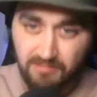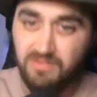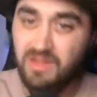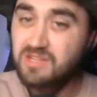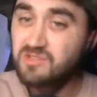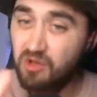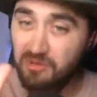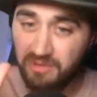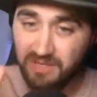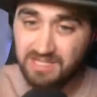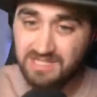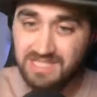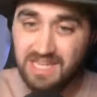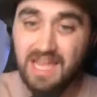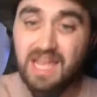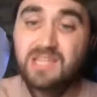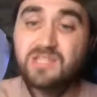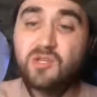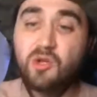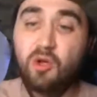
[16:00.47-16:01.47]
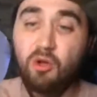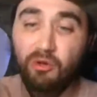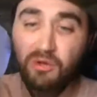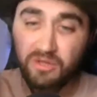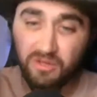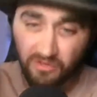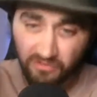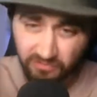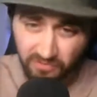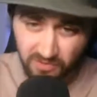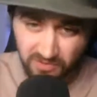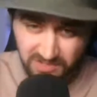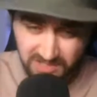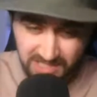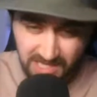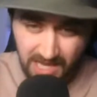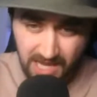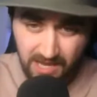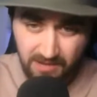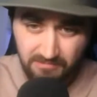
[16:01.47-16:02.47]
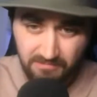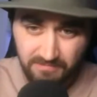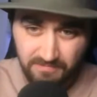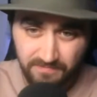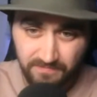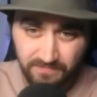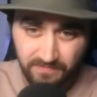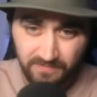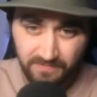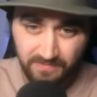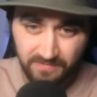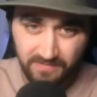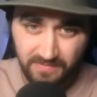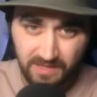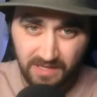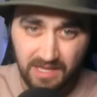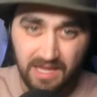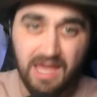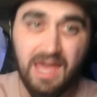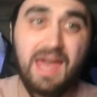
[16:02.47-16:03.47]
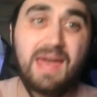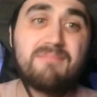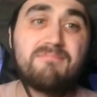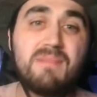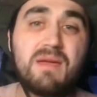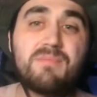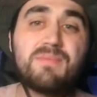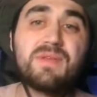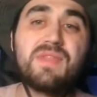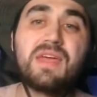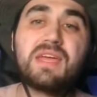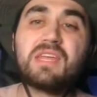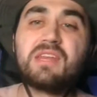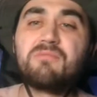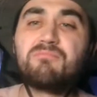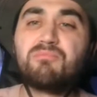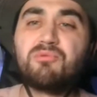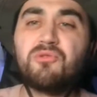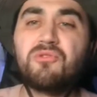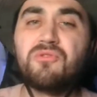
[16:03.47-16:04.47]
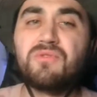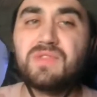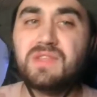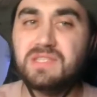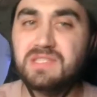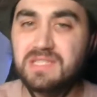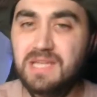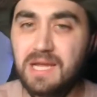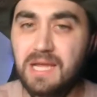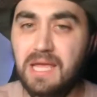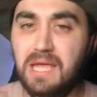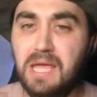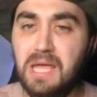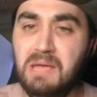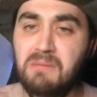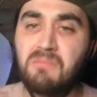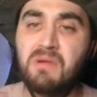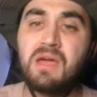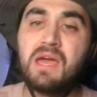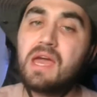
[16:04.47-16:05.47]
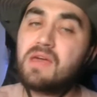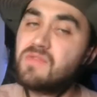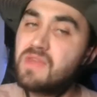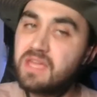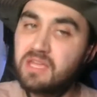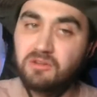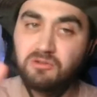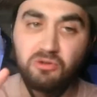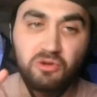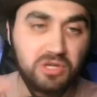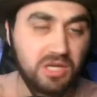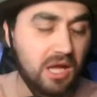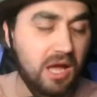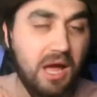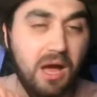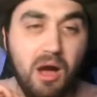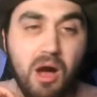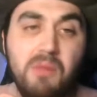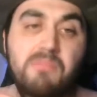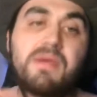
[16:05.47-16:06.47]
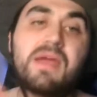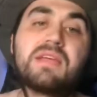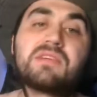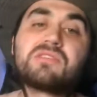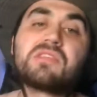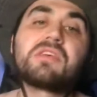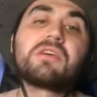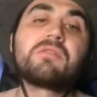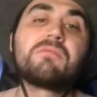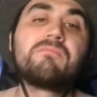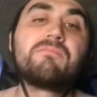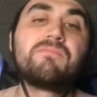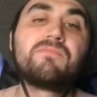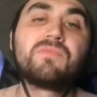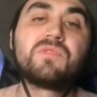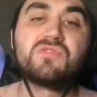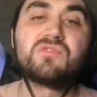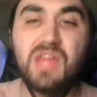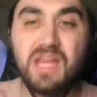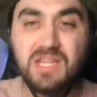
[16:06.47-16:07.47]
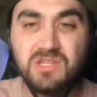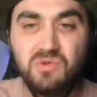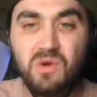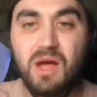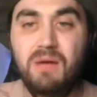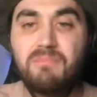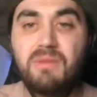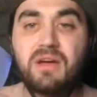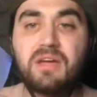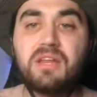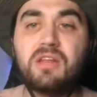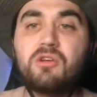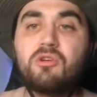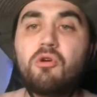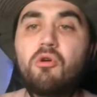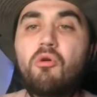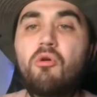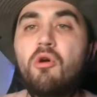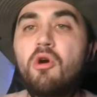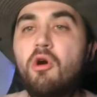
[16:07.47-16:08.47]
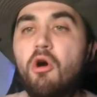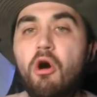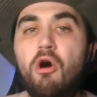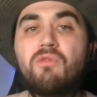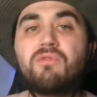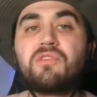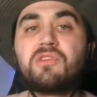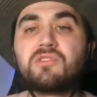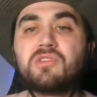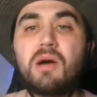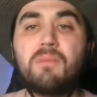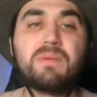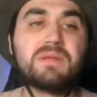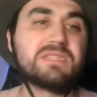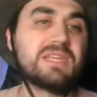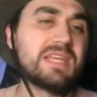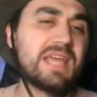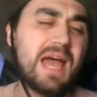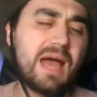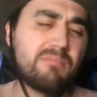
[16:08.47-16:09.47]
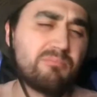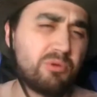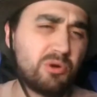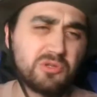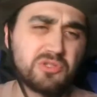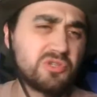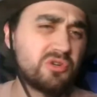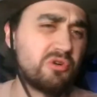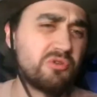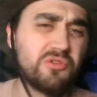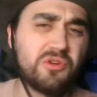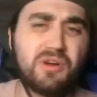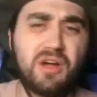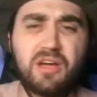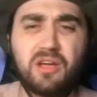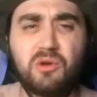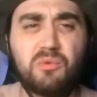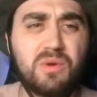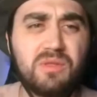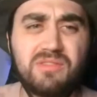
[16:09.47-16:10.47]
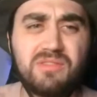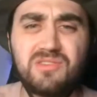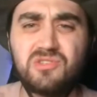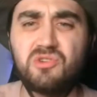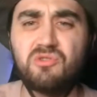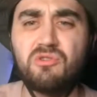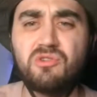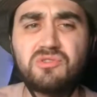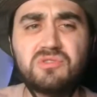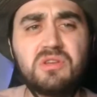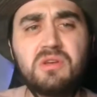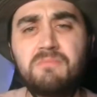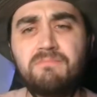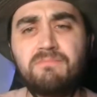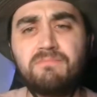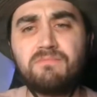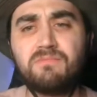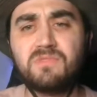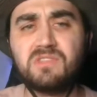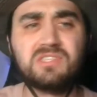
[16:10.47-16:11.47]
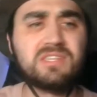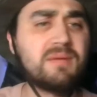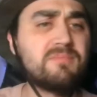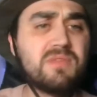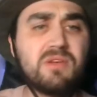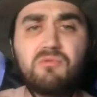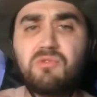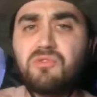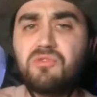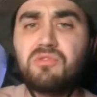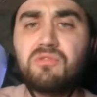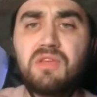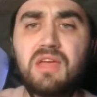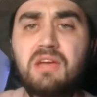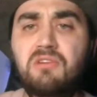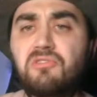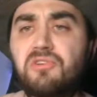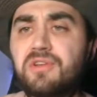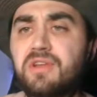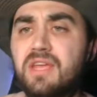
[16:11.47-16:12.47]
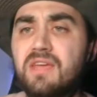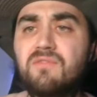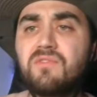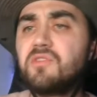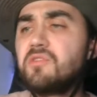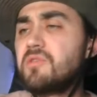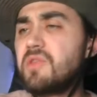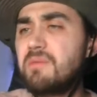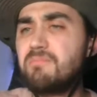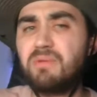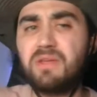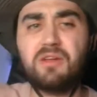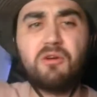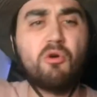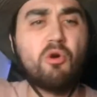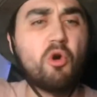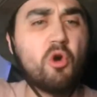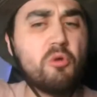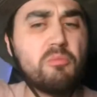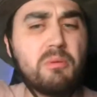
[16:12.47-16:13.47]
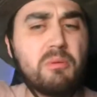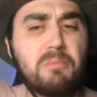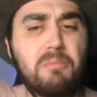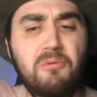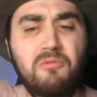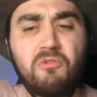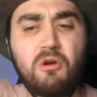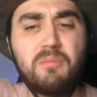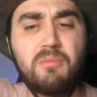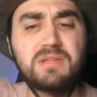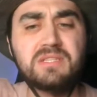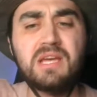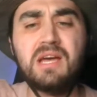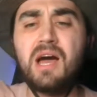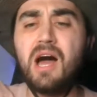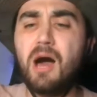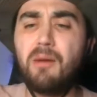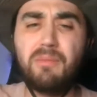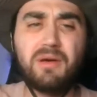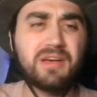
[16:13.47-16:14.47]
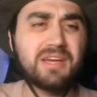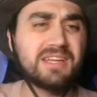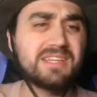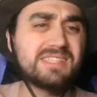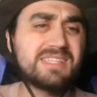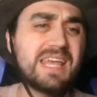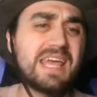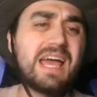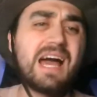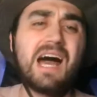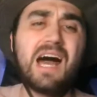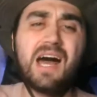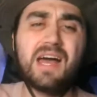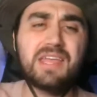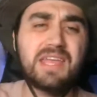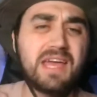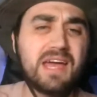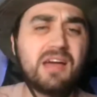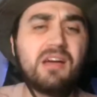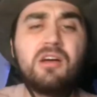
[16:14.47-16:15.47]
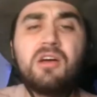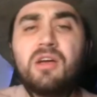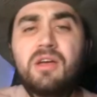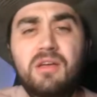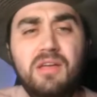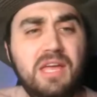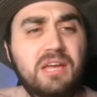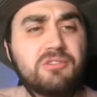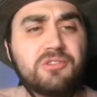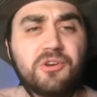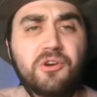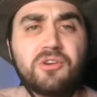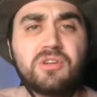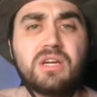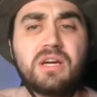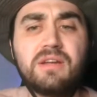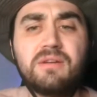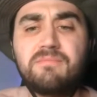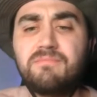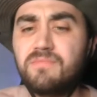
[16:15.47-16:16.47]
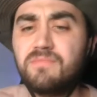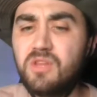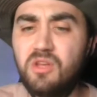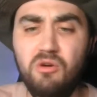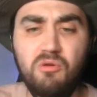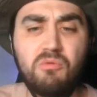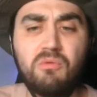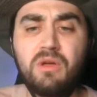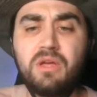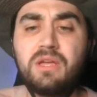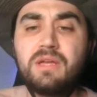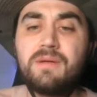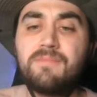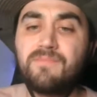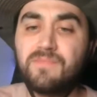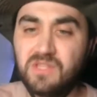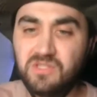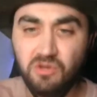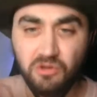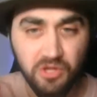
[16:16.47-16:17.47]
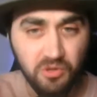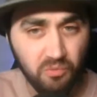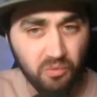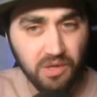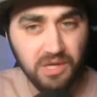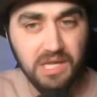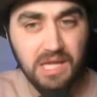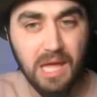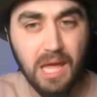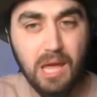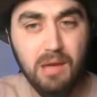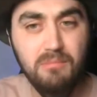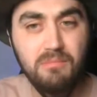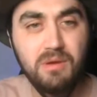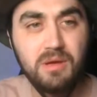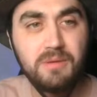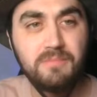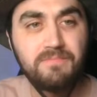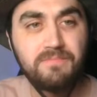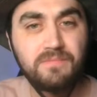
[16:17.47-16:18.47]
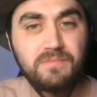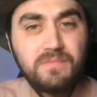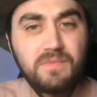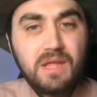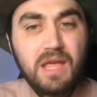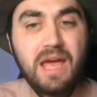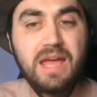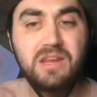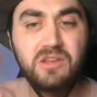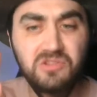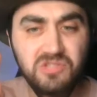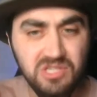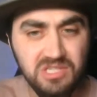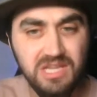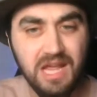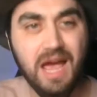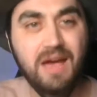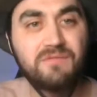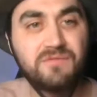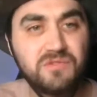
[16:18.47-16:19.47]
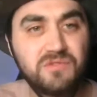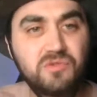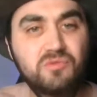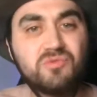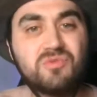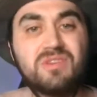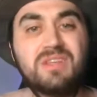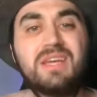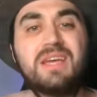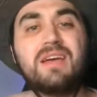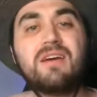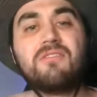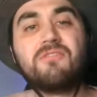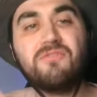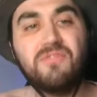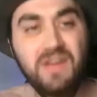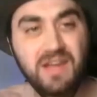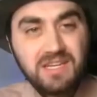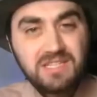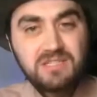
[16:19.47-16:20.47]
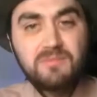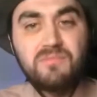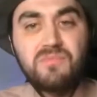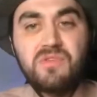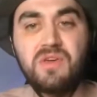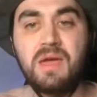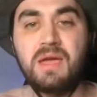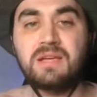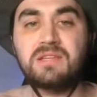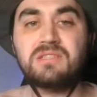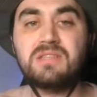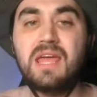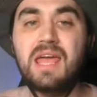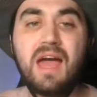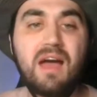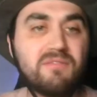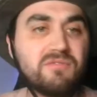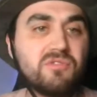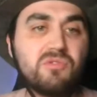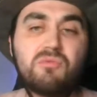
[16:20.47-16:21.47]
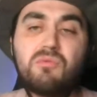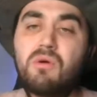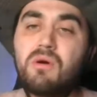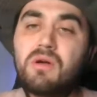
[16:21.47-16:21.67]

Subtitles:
That's all I'm going to say. It's only the first game, and maybe they can improve in the second game, and they can look amazing. So that's why I'm not going to go over the top and say, yeah, Portugal, they're not going to win this Euros. The same thing with England. Even though they played a horrible performance, I'm not going to say, yeah, England are done. No. It's only one game, and you just have to fix some things. They have to...